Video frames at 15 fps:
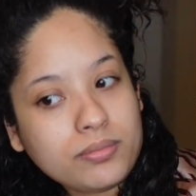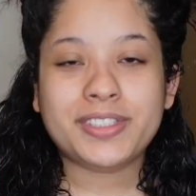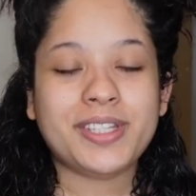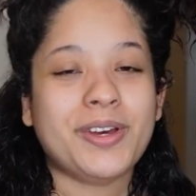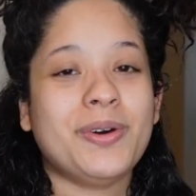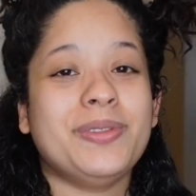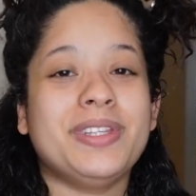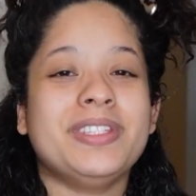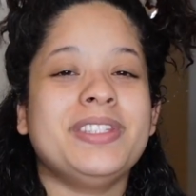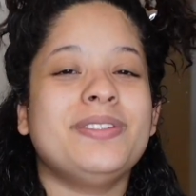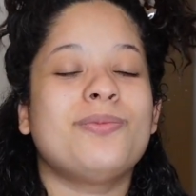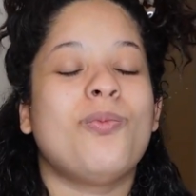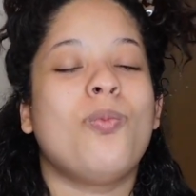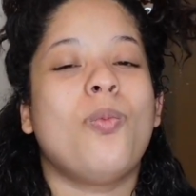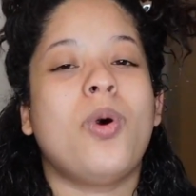So this is
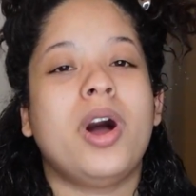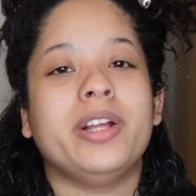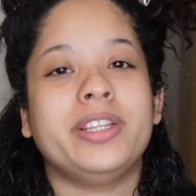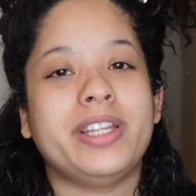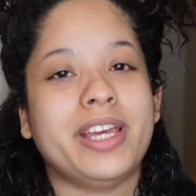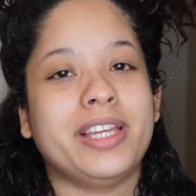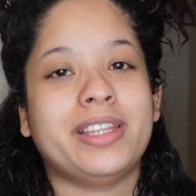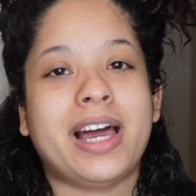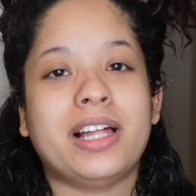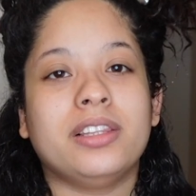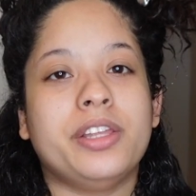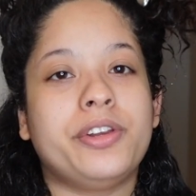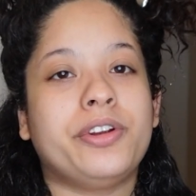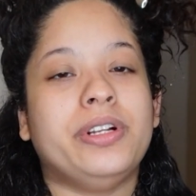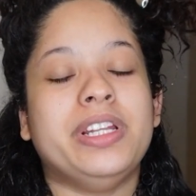one thing that
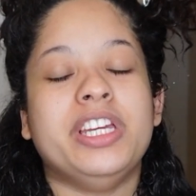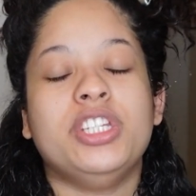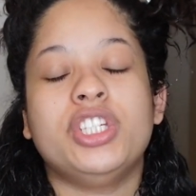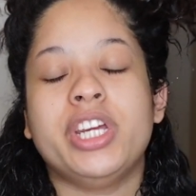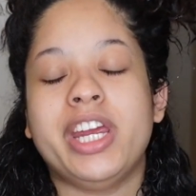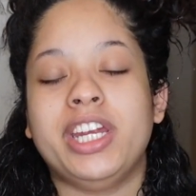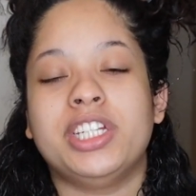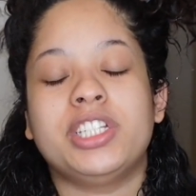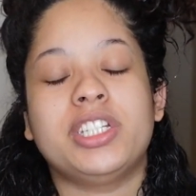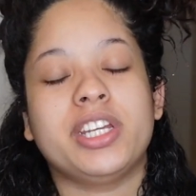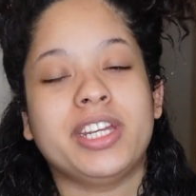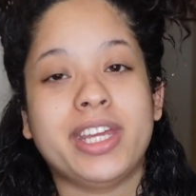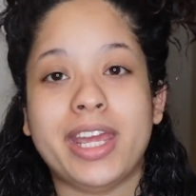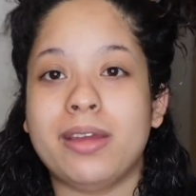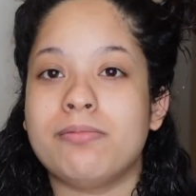literally changed the
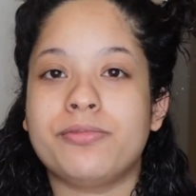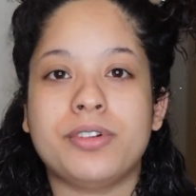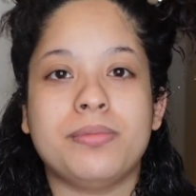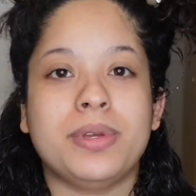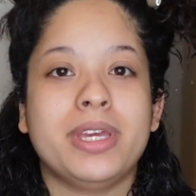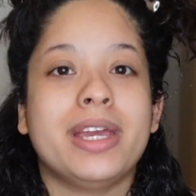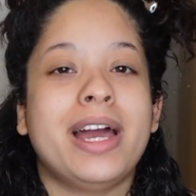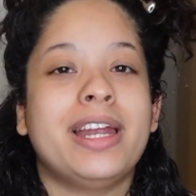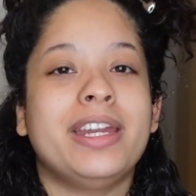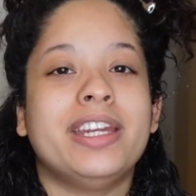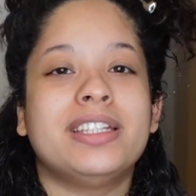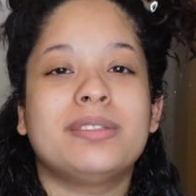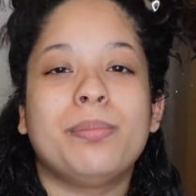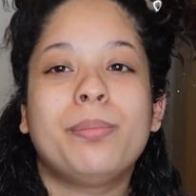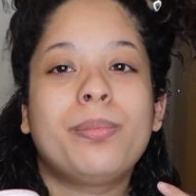game for me, and
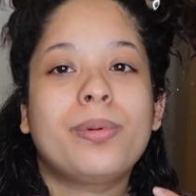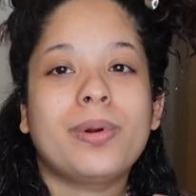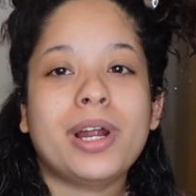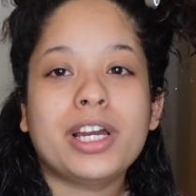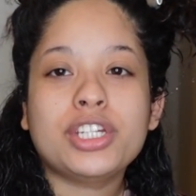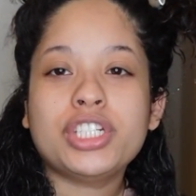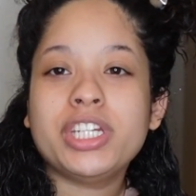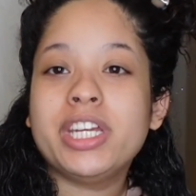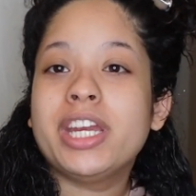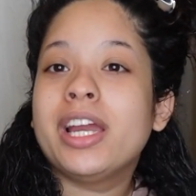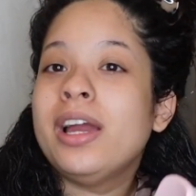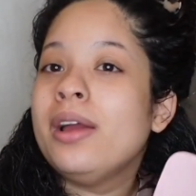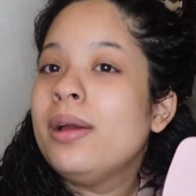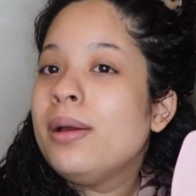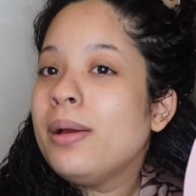it's brushing
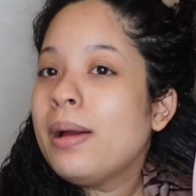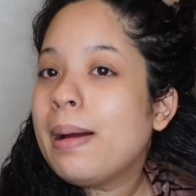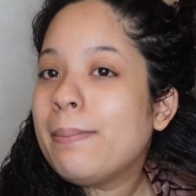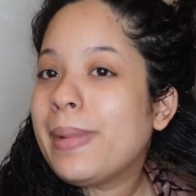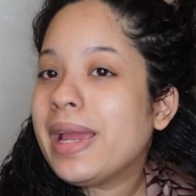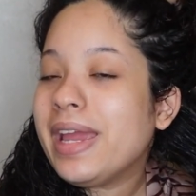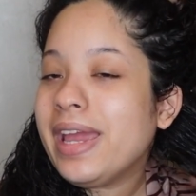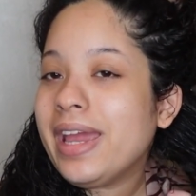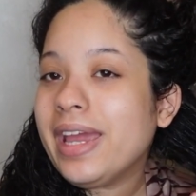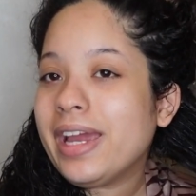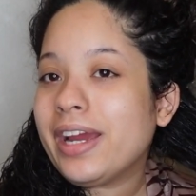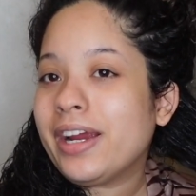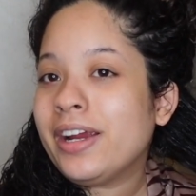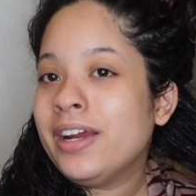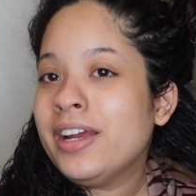my
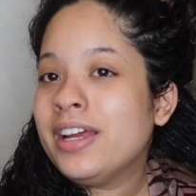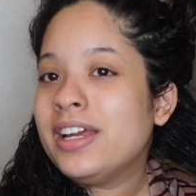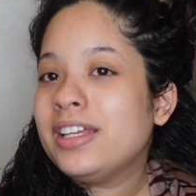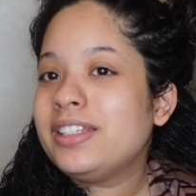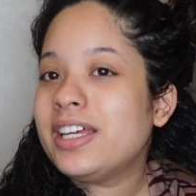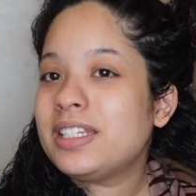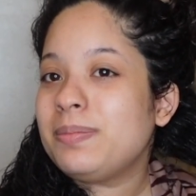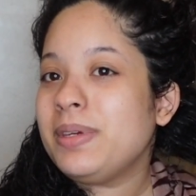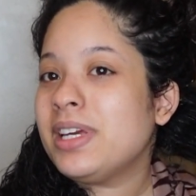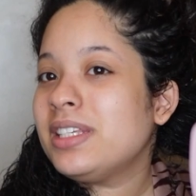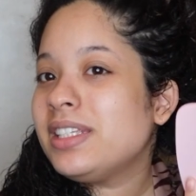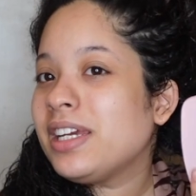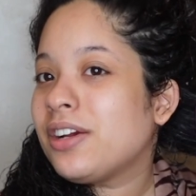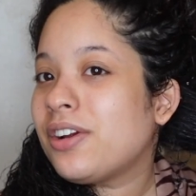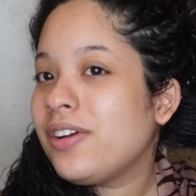hair, just
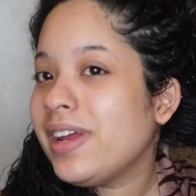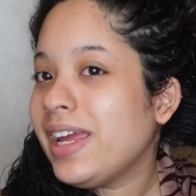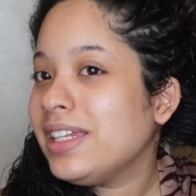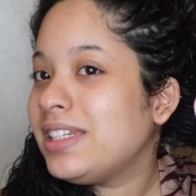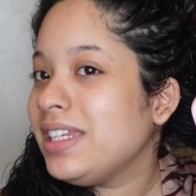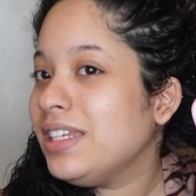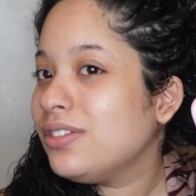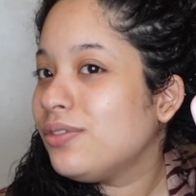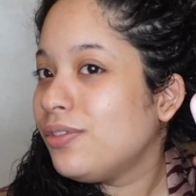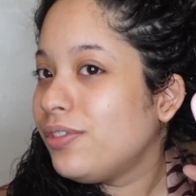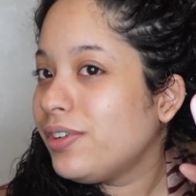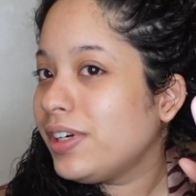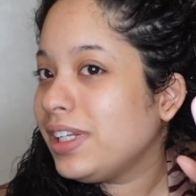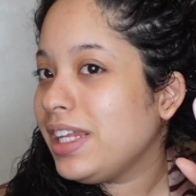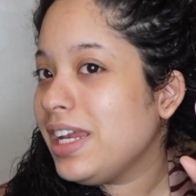because it creates these
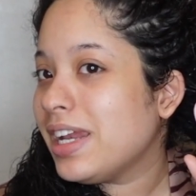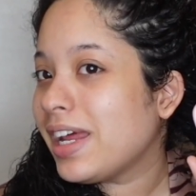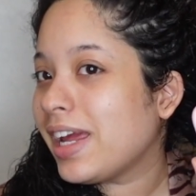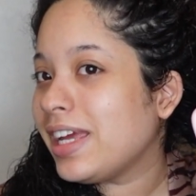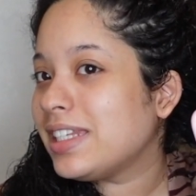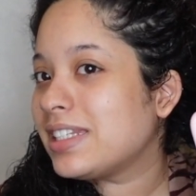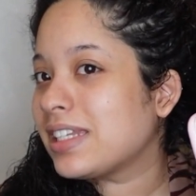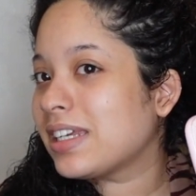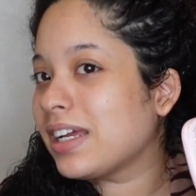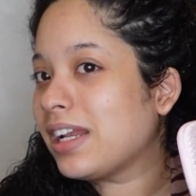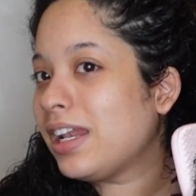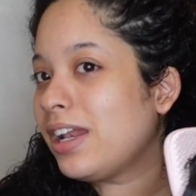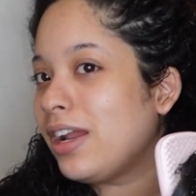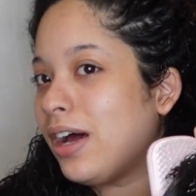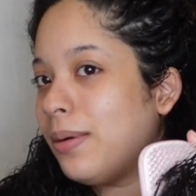really nice
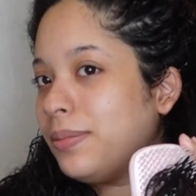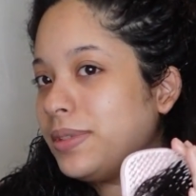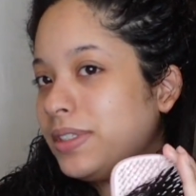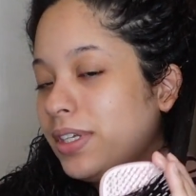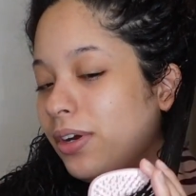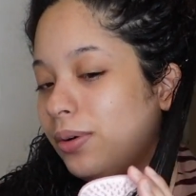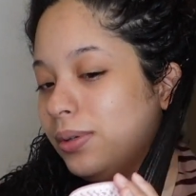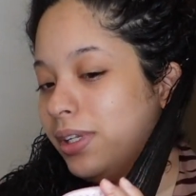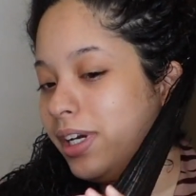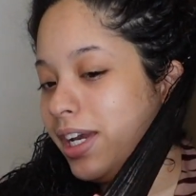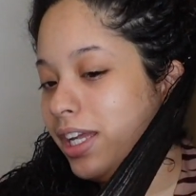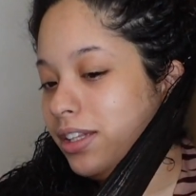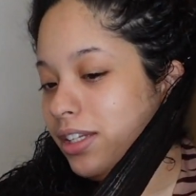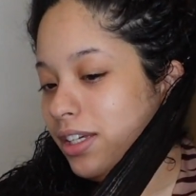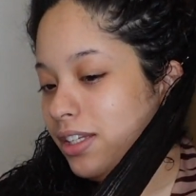clumps. So look
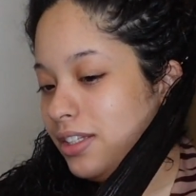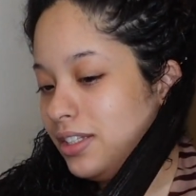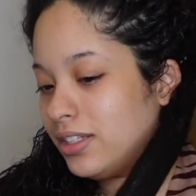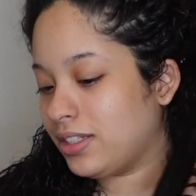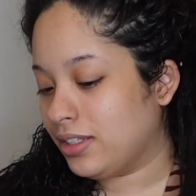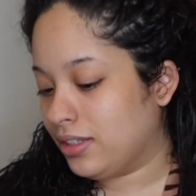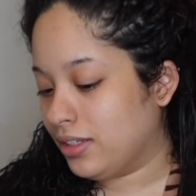at this.